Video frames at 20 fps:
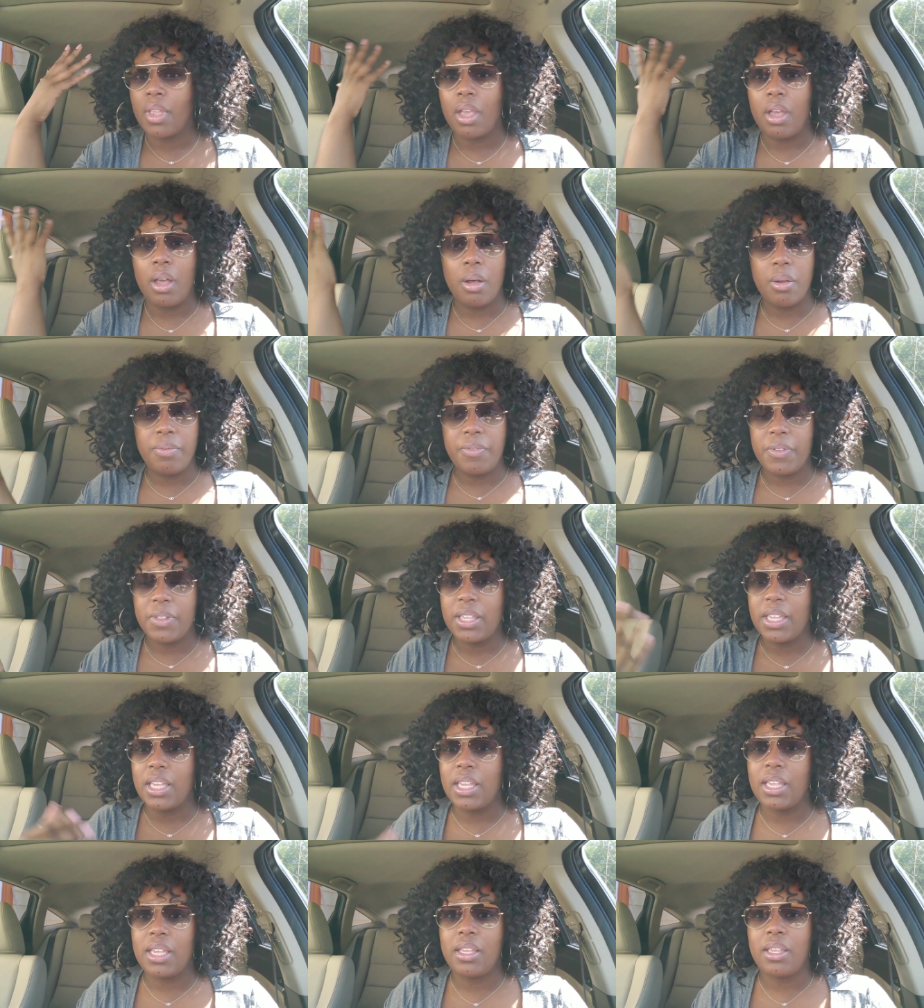Hopefully
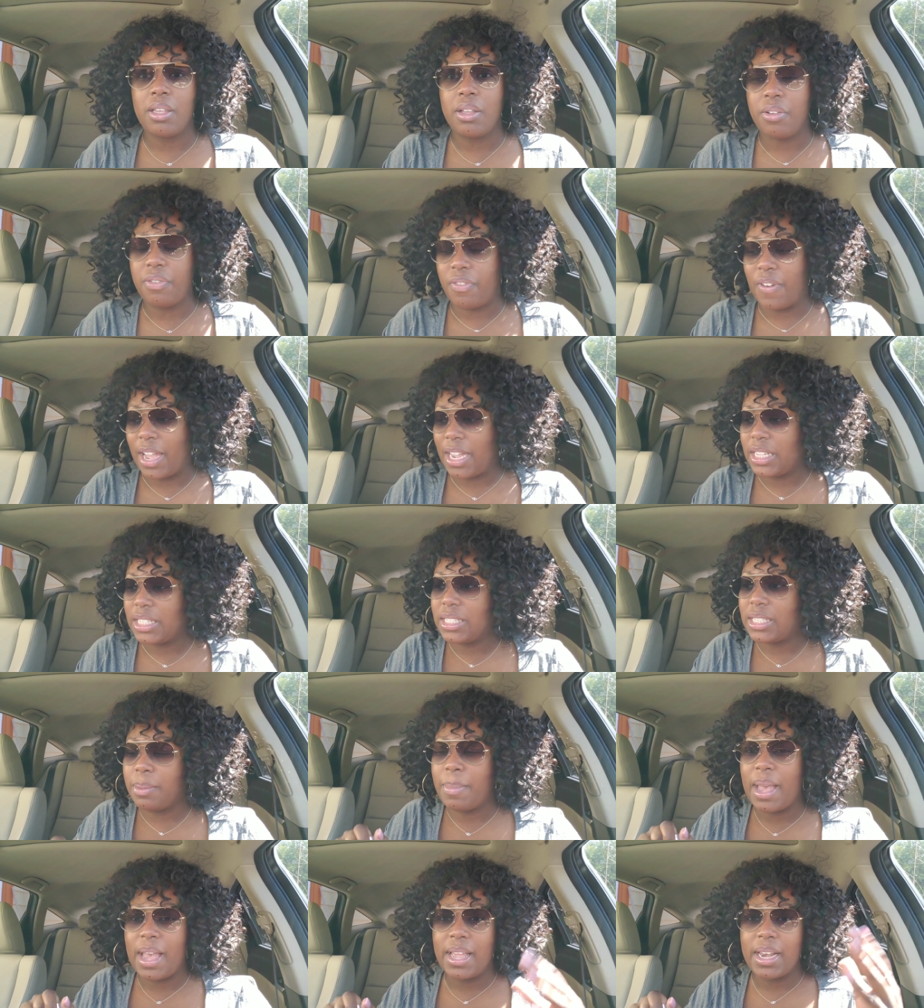you'll find
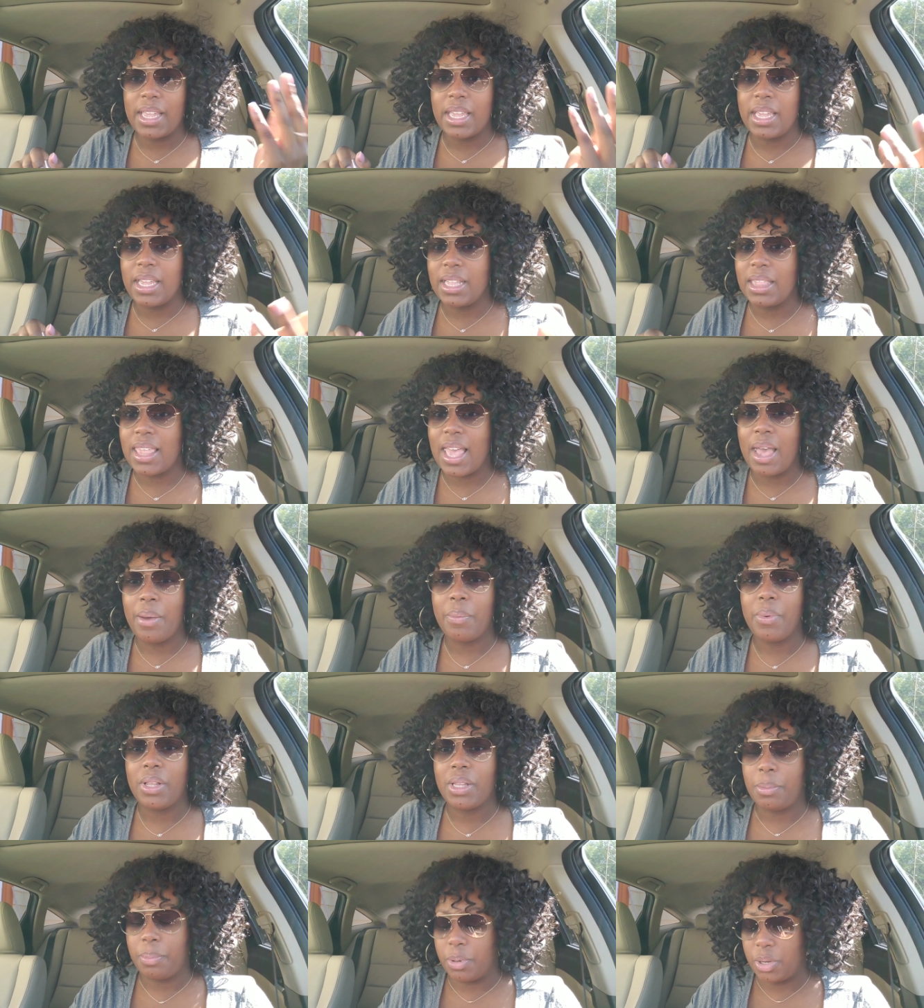somebody that
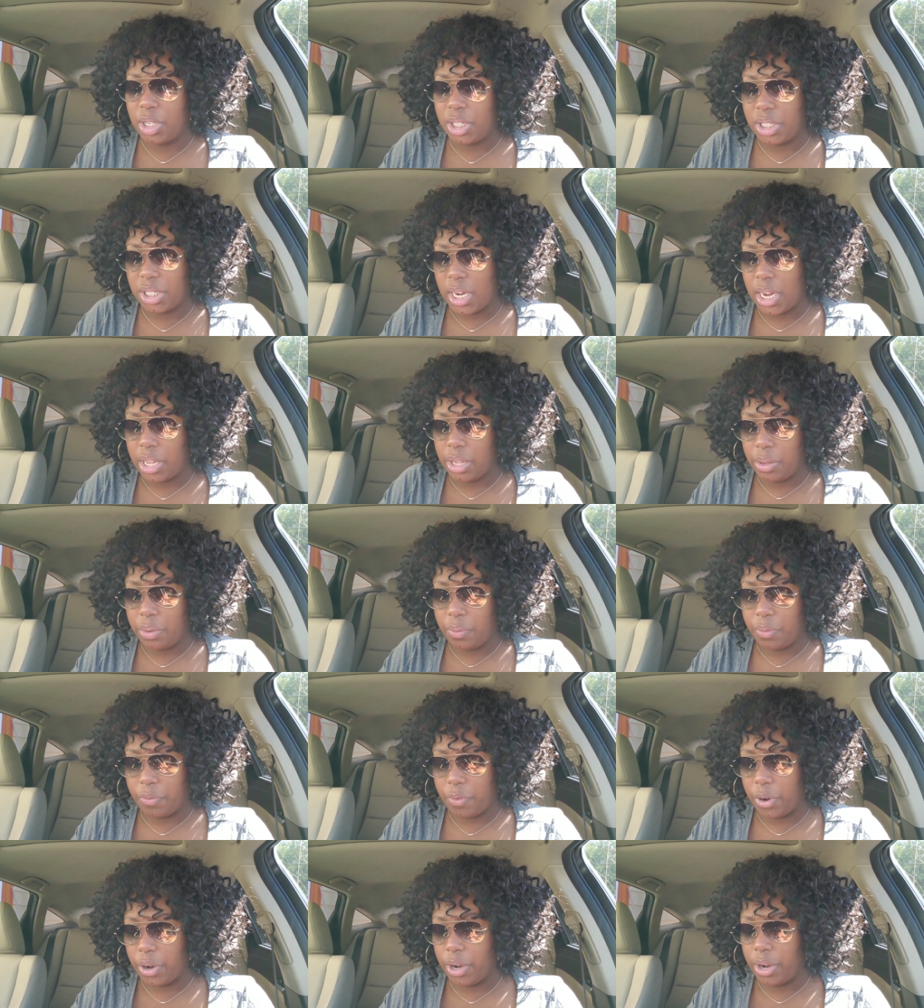will appreciate you
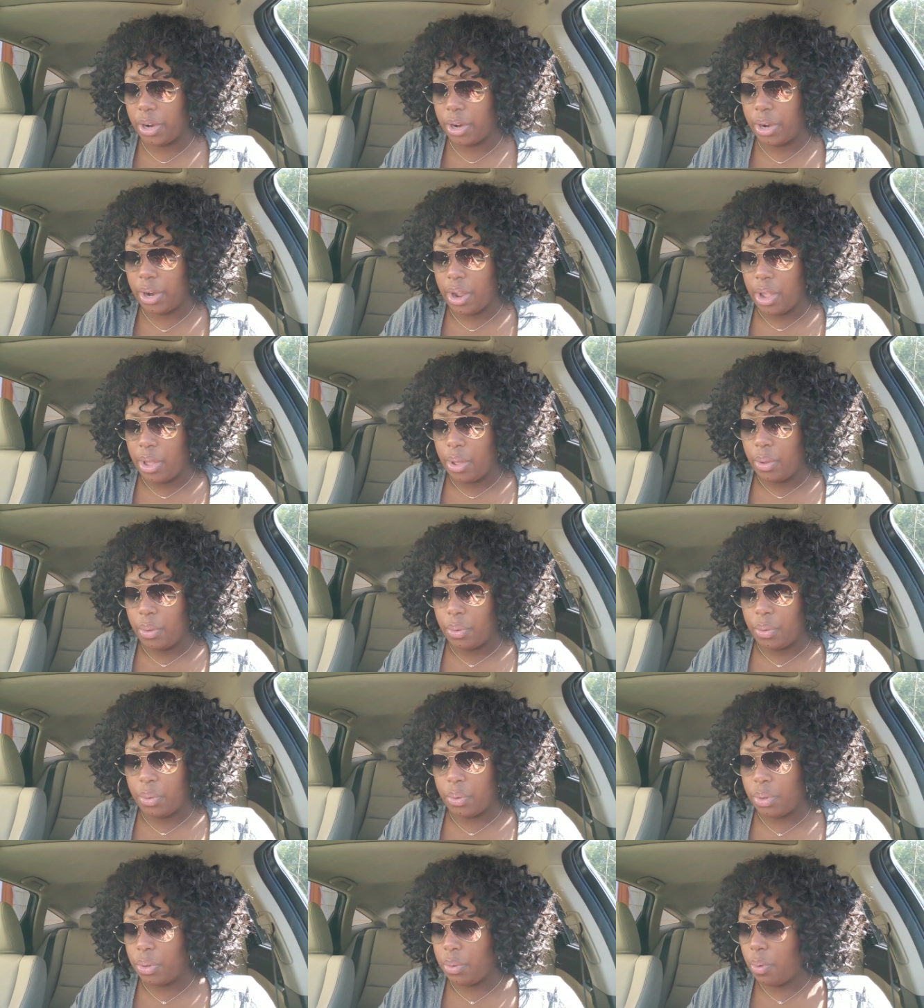for
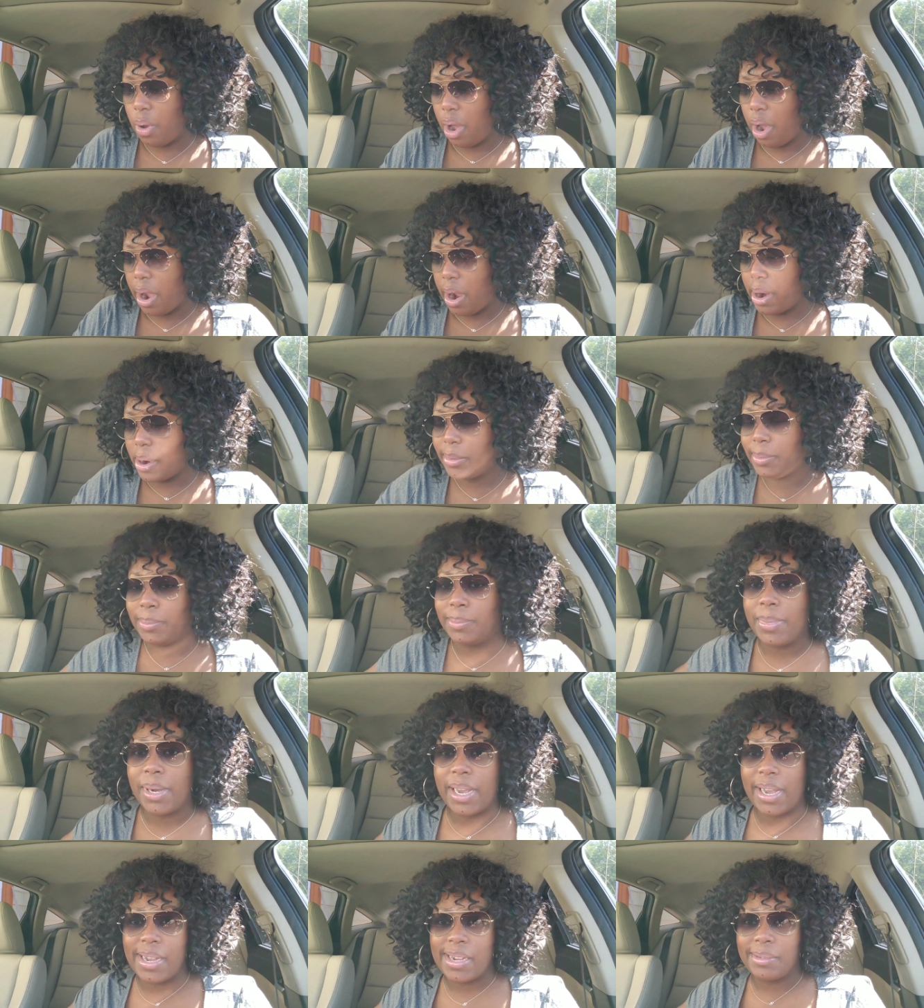who you are,
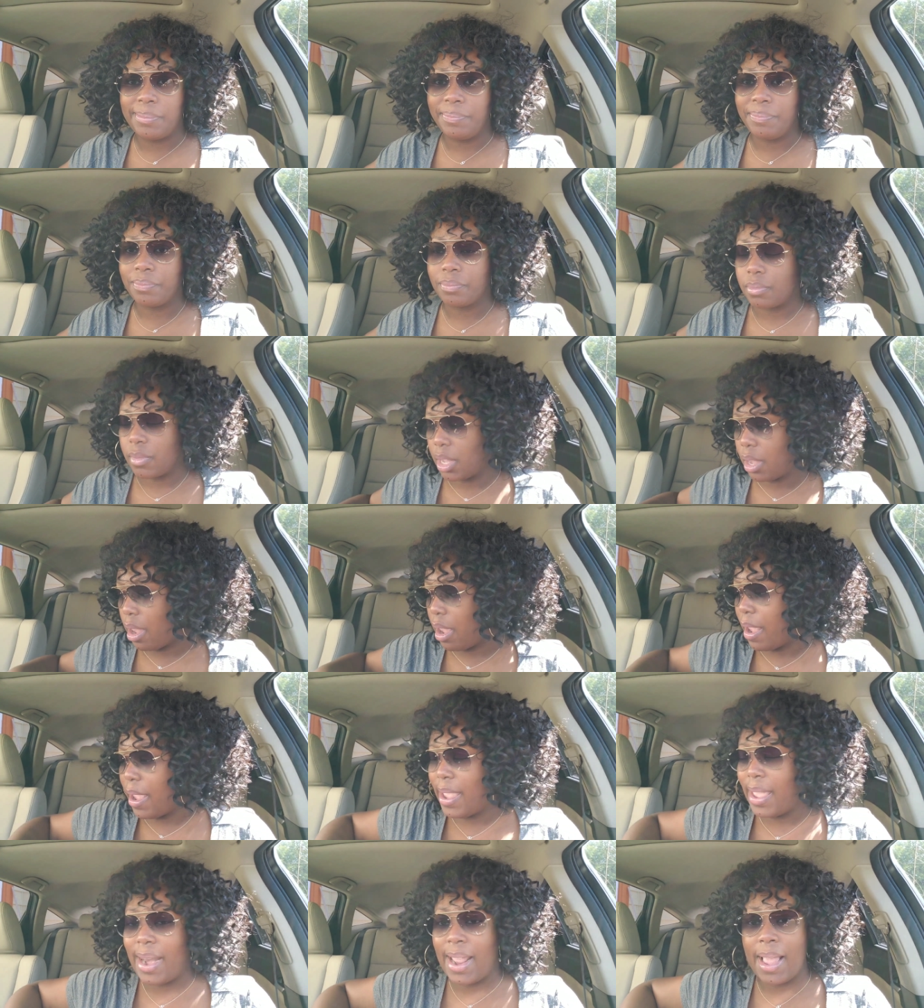but
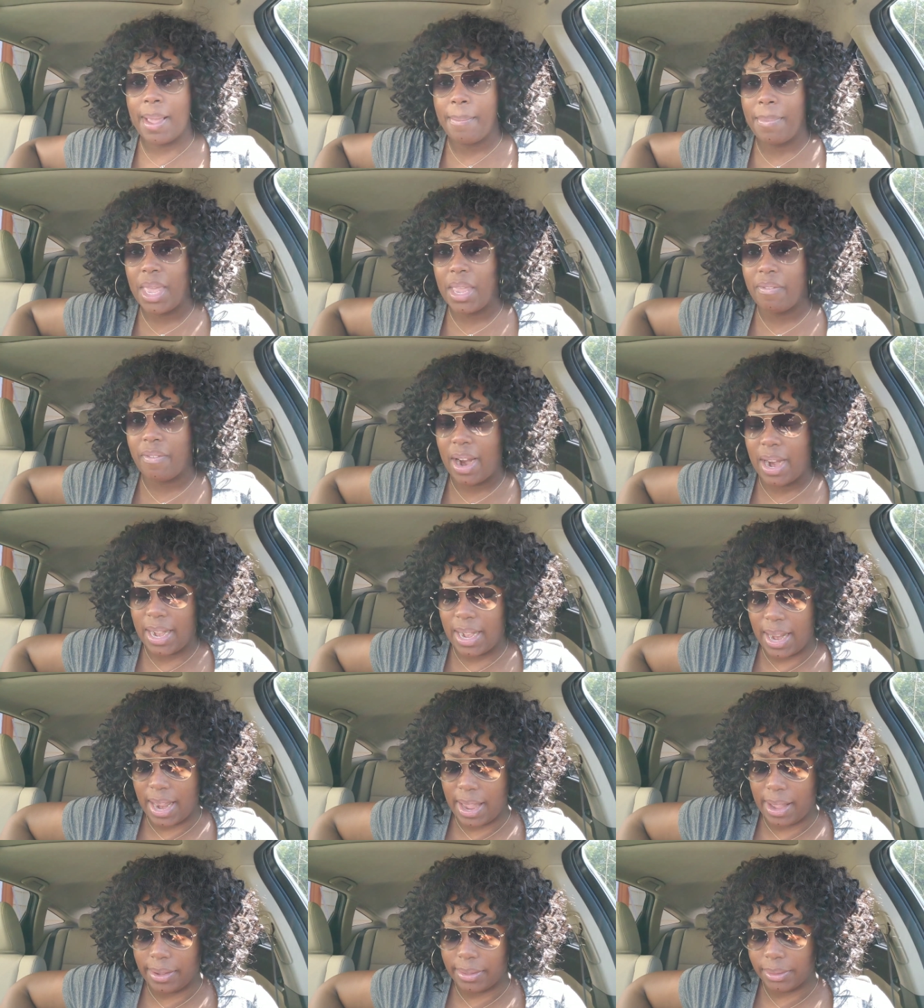it ain't me right
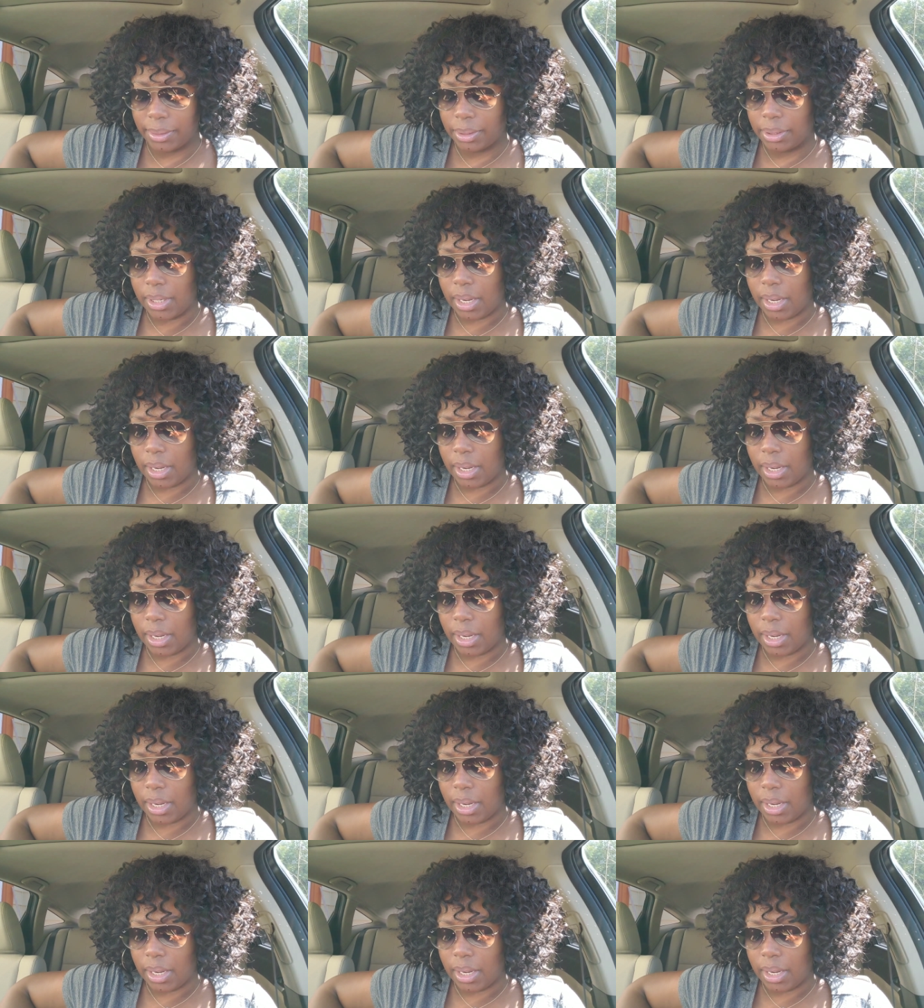now.